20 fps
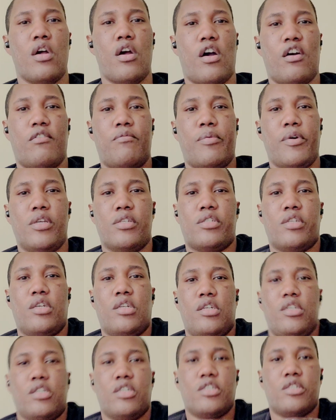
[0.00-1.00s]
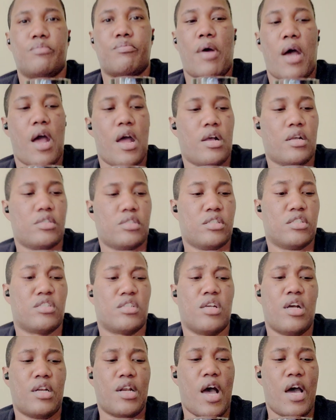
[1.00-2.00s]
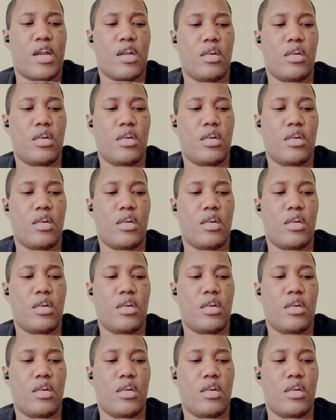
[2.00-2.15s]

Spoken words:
of basically this box, because a lot